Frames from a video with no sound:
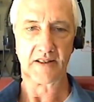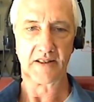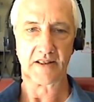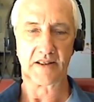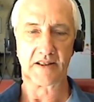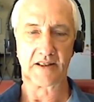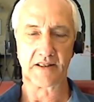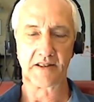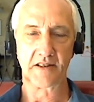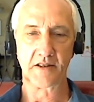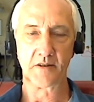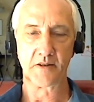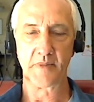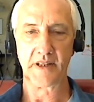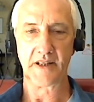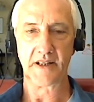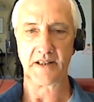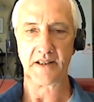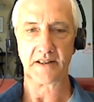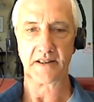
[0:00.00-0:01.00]
To
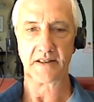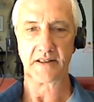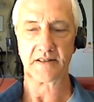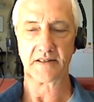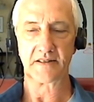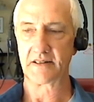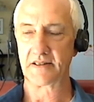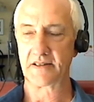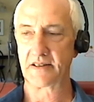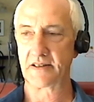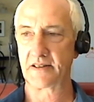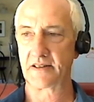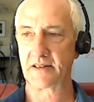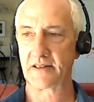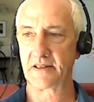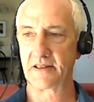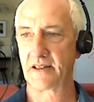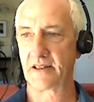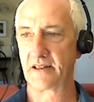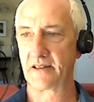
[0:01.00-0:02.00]
me,
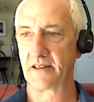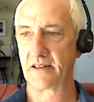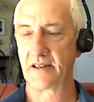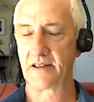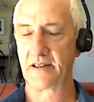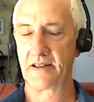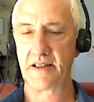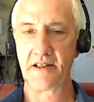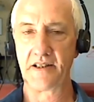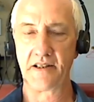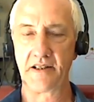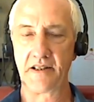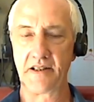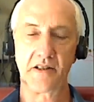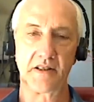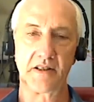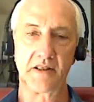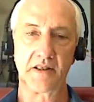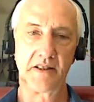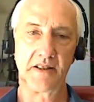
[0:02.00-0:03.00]
a
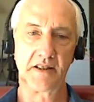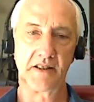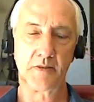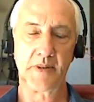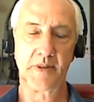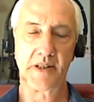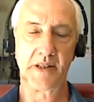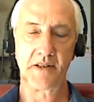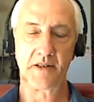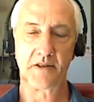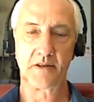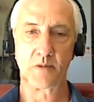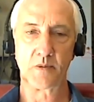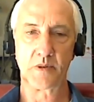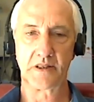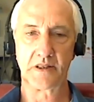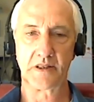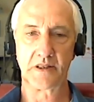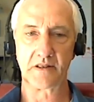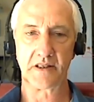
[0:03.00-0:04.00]
lineage in the spiritual
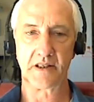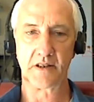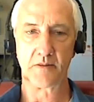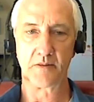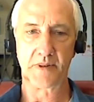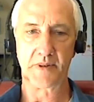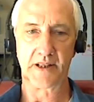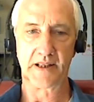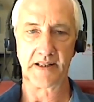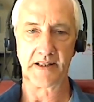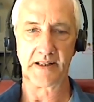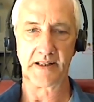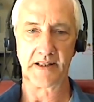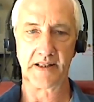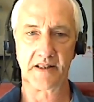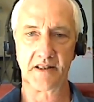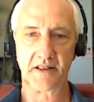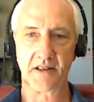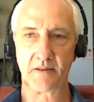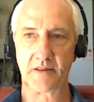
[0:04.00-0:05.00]
world implies
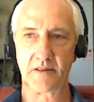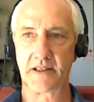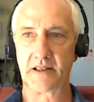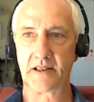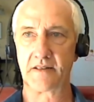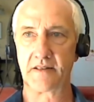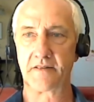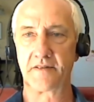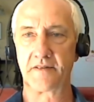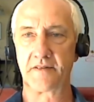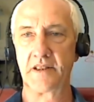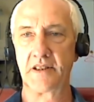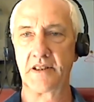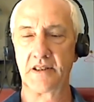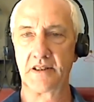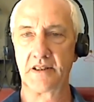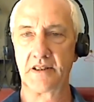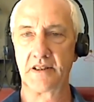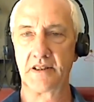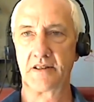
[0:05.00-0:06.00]
that you have
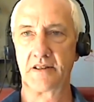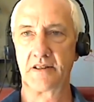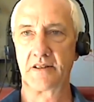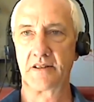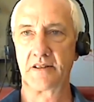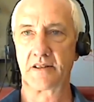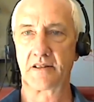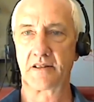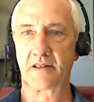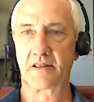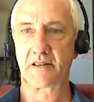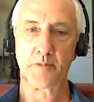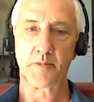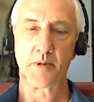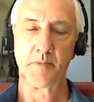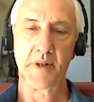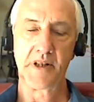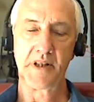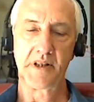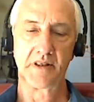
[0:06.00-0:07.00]
got
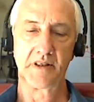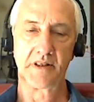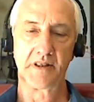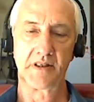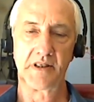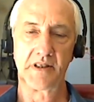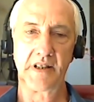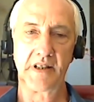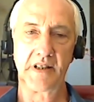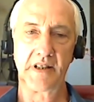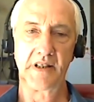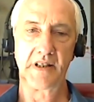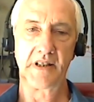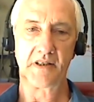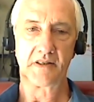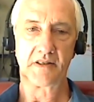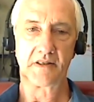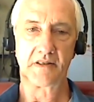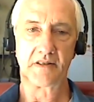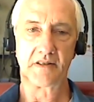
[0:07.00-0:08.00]
permission to teach
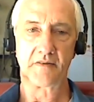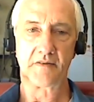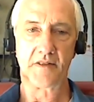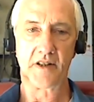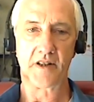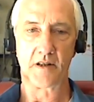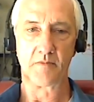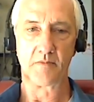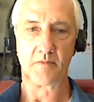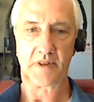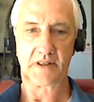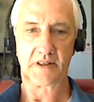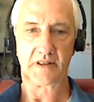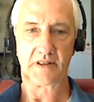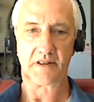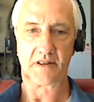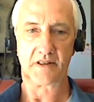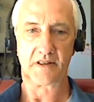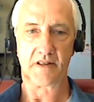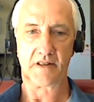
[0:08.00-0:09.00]
from
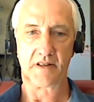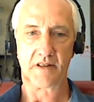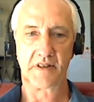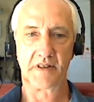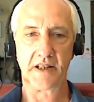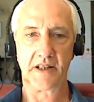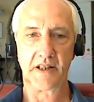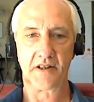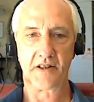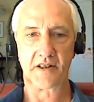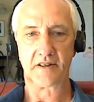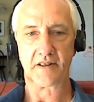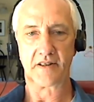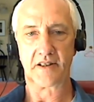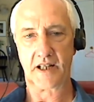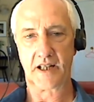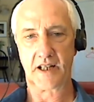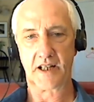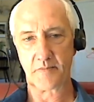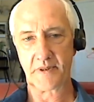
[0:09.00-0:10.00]
your own teacher,
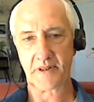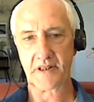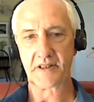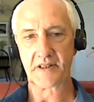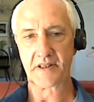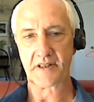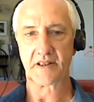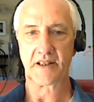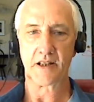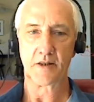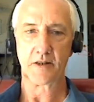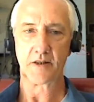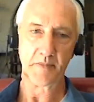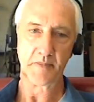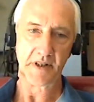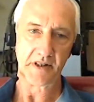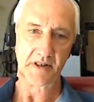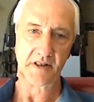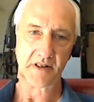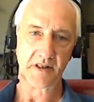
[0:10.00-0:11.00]
and that person had
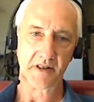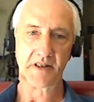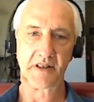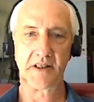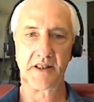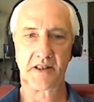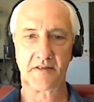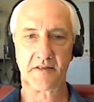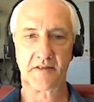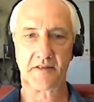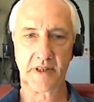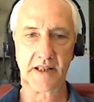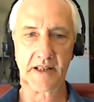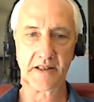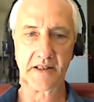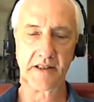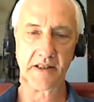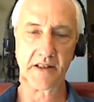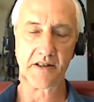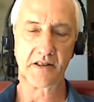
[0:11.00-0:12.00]
permission to teach from their
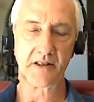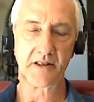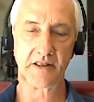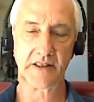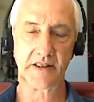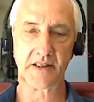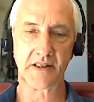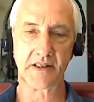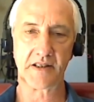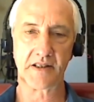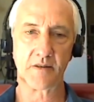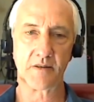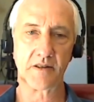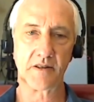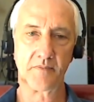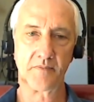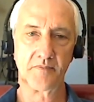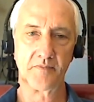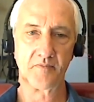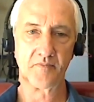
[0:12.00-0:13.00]
teacher, and so on.